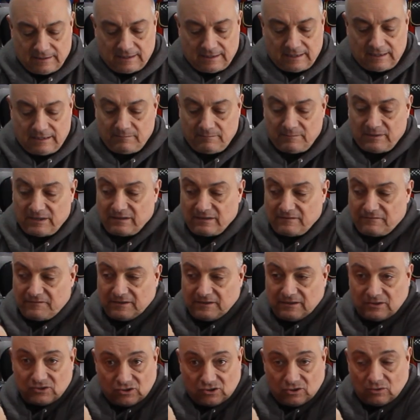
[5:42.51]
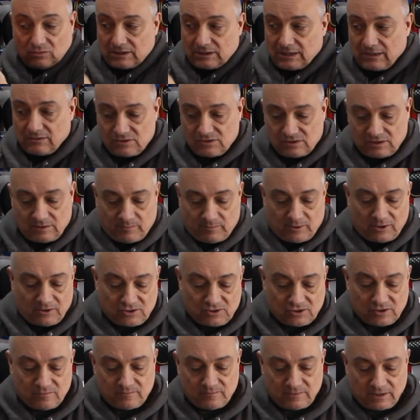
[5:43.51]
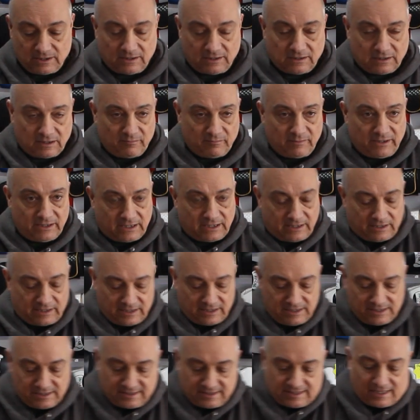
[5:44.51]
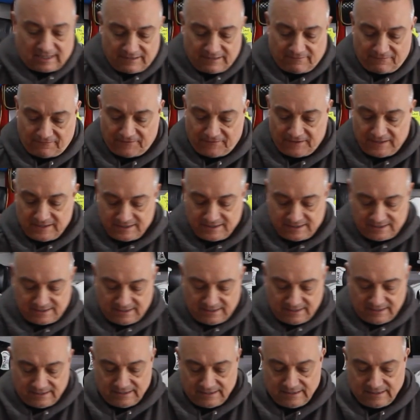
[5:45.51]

and my fingers go down to the bottom, and I can make a nice tight fist.